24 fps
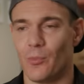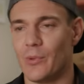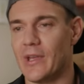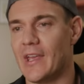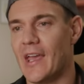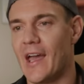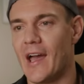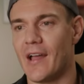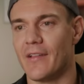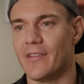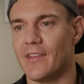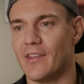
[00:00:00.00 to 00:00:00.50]
we
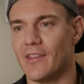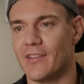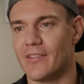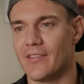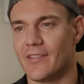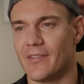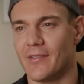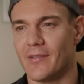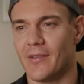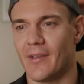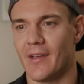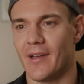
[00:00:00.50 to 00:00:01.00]
had
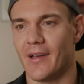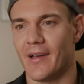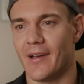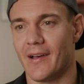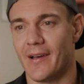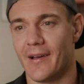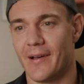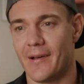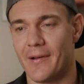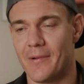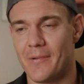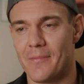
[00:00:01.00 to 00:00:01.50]
this
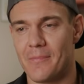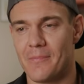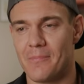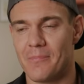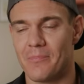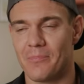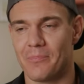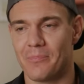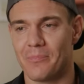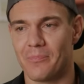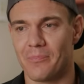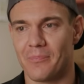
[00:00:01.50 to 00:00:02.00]

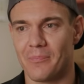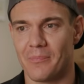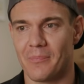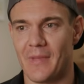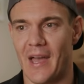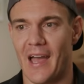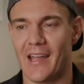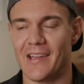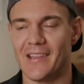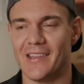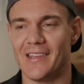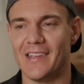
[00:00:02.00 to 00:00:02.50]

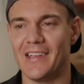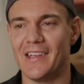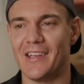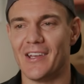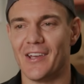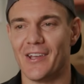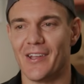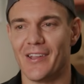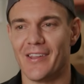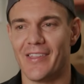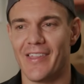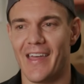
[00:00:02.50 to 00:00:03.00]

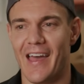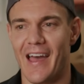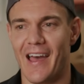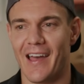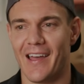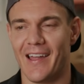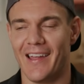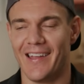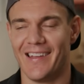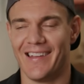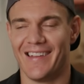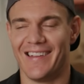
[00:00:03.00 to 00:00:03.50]
idea
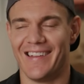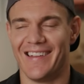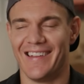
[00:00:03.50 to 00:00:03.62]
that